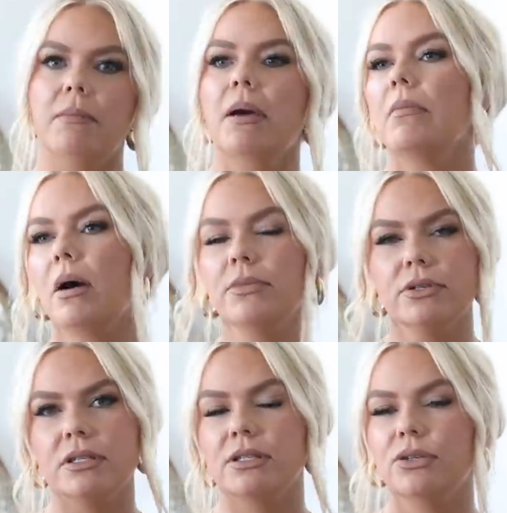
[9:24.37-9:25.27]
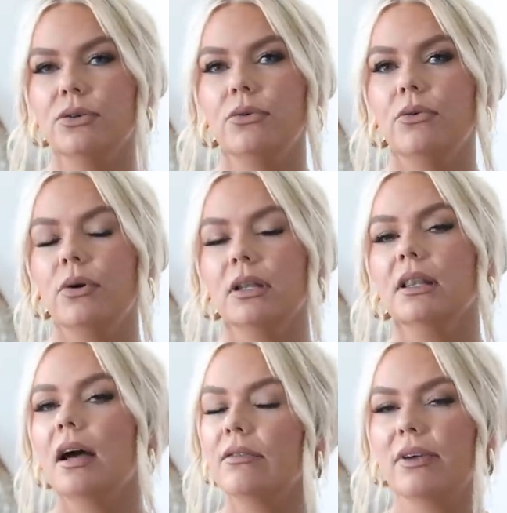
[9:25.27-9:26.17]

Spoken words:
My mom used to love